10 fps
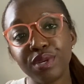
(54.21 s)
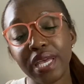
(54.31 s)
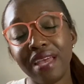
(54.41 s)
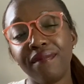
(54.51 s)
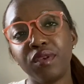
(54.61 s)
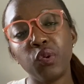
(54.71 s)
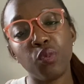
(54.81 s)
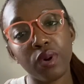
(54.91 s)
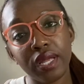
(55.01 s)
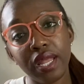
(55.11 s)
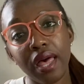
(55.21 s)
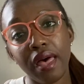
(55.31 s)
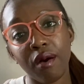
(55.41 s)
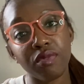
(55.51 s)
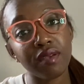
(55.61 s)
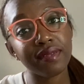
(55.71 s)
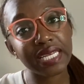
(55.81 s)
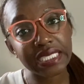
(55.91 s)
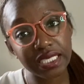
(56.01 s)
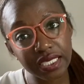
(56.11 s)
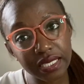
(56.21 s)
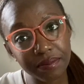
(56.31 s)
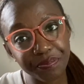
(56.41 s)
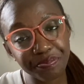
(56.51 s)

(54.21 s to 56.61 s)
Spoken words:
if you want a healthy relationship.